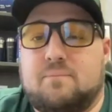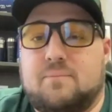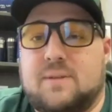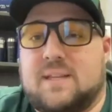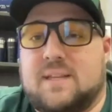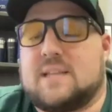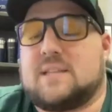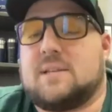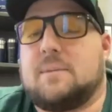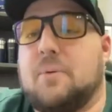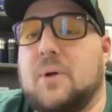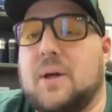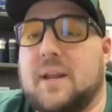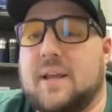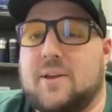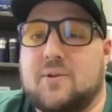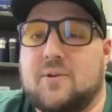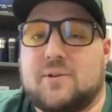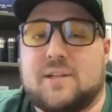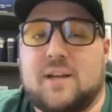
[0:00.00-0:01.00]

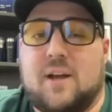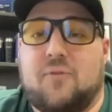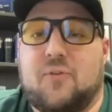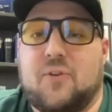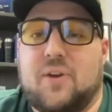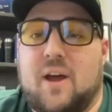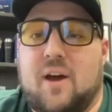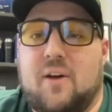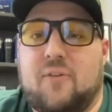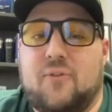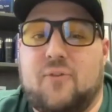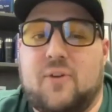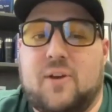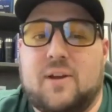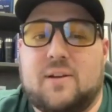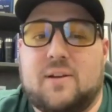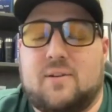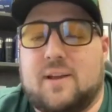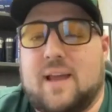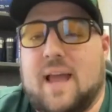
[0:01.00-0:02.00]
disciplining yourself enough
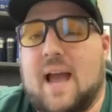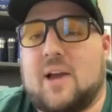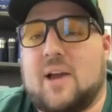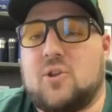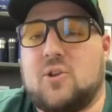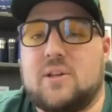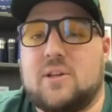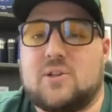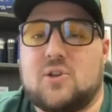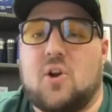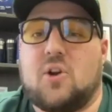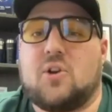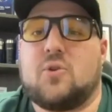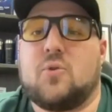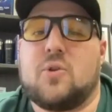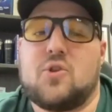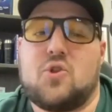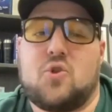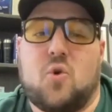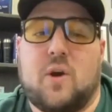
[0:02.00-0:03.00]
to like actually starting
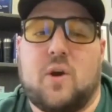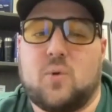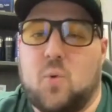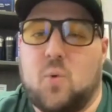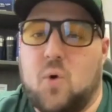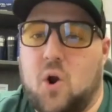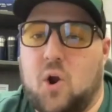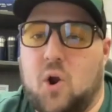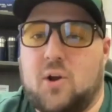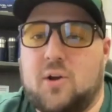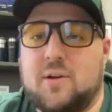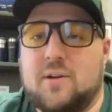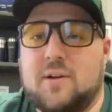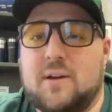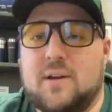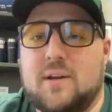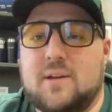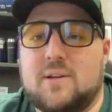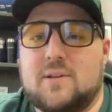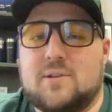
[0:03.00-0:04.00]
to enjoy the work.
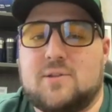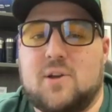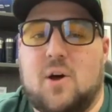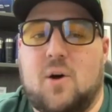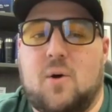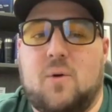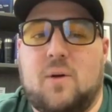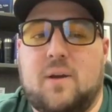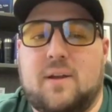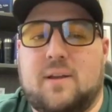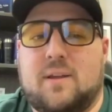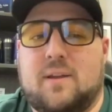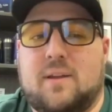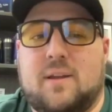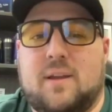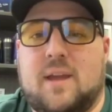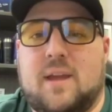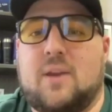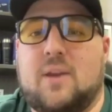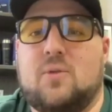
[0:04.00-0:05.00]
So
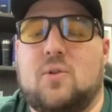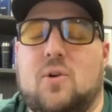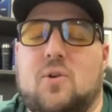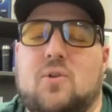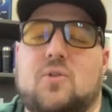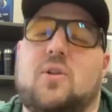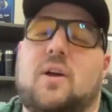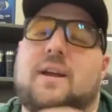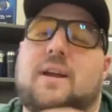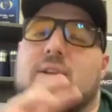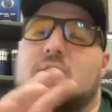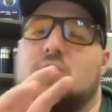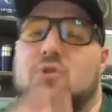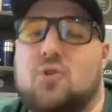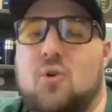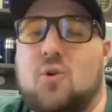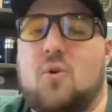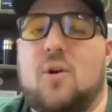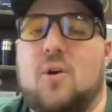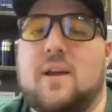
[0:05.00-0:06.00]
can you learn to like
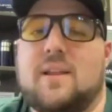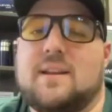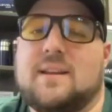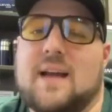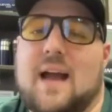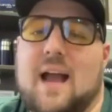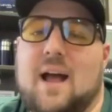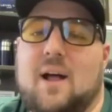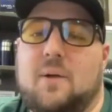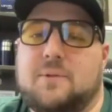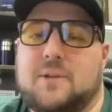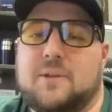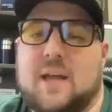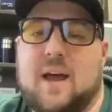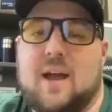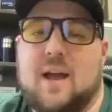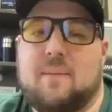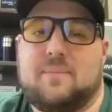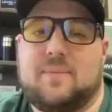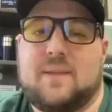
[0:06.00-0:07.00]
enjoy the dial
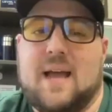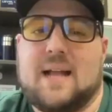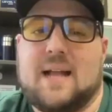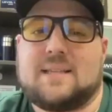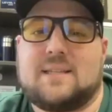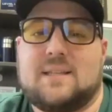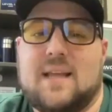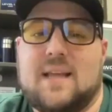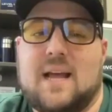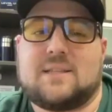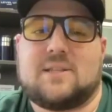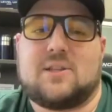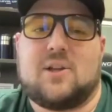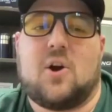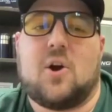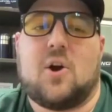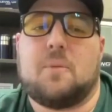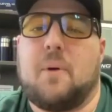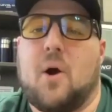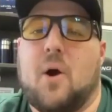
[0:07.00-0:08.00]
time? That's the
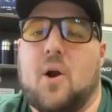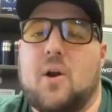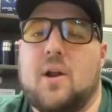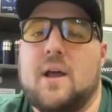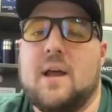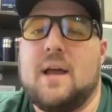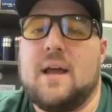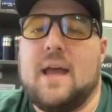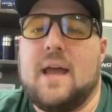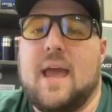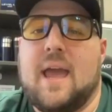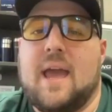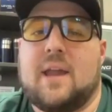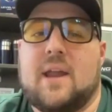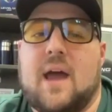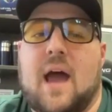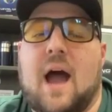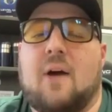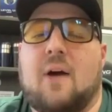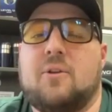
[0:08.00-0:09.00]
hard part.
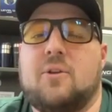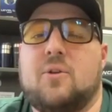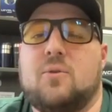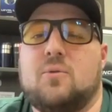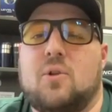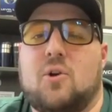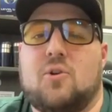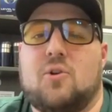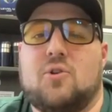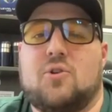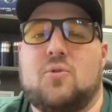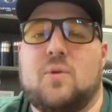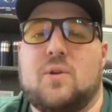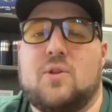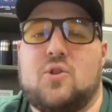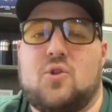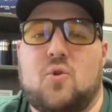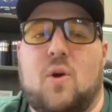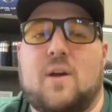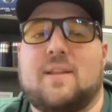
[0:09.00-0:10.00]
And how do you learn to
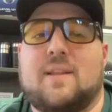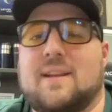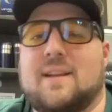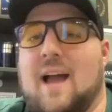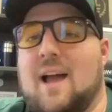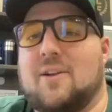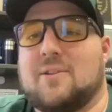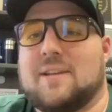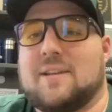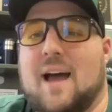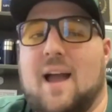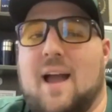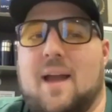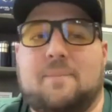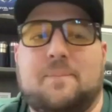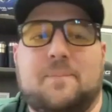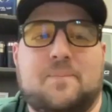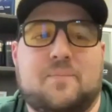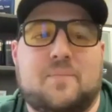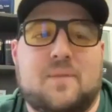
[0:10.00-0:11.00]
enjoy the dial
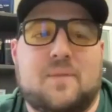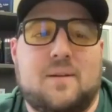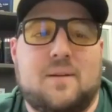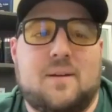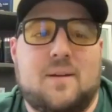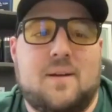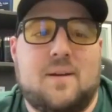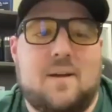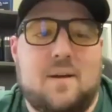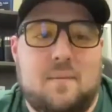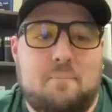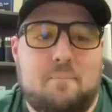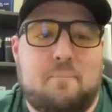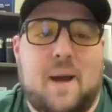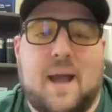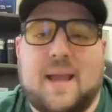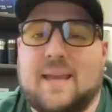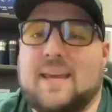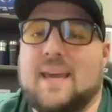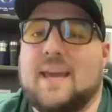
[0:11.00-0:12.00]
time?
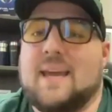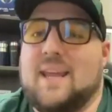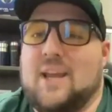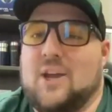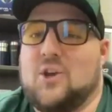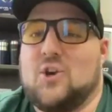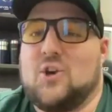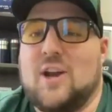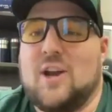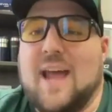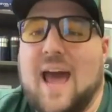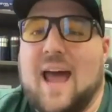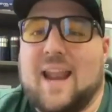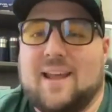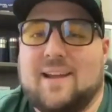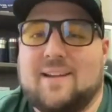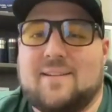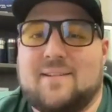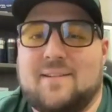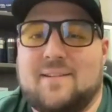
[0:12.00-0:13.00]
By getting good at
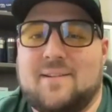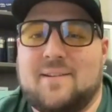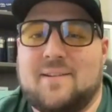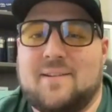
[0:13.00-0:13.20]
it.